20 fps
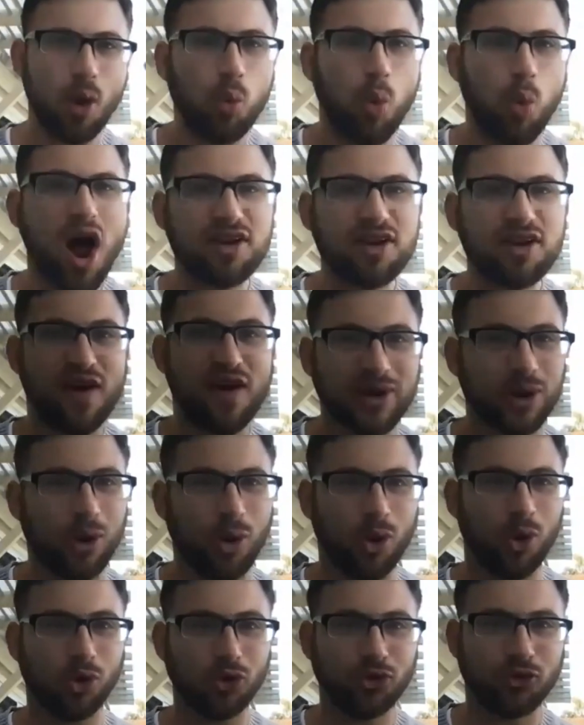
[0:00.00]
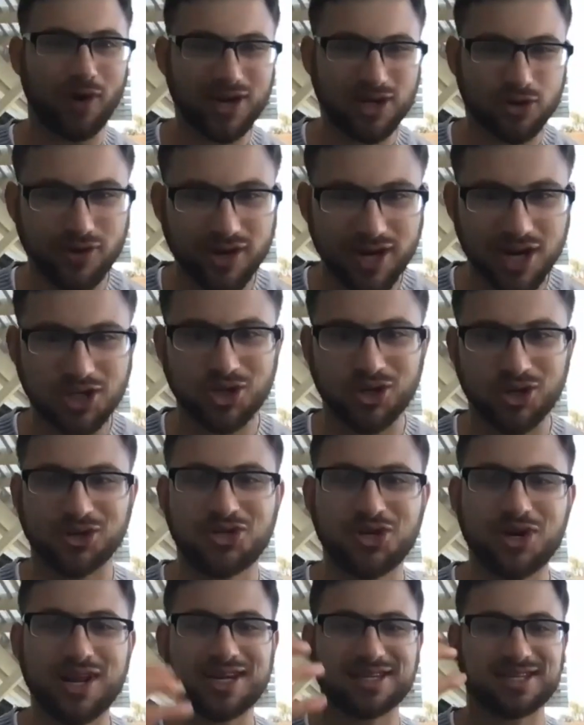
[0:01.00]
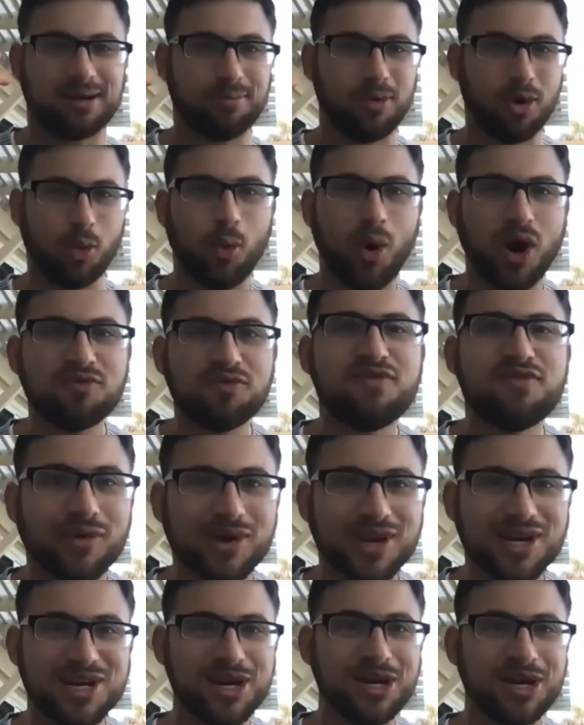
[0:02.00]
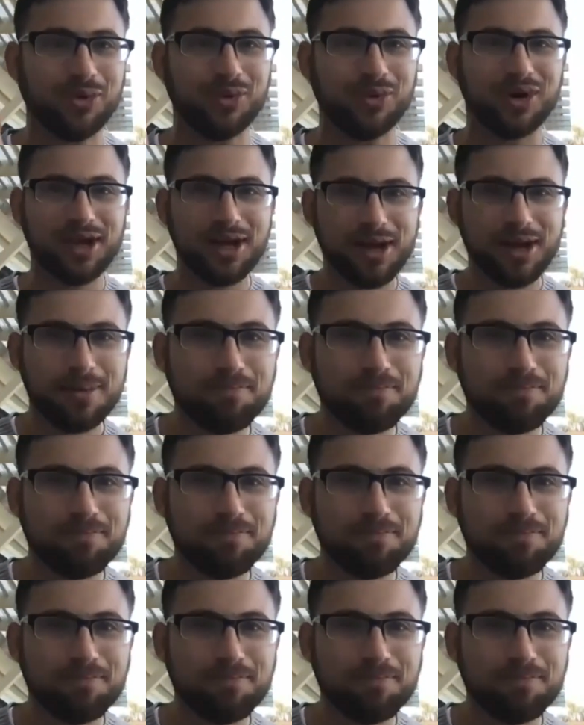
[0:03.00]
One very old, right? Traditional Judaism, one very new,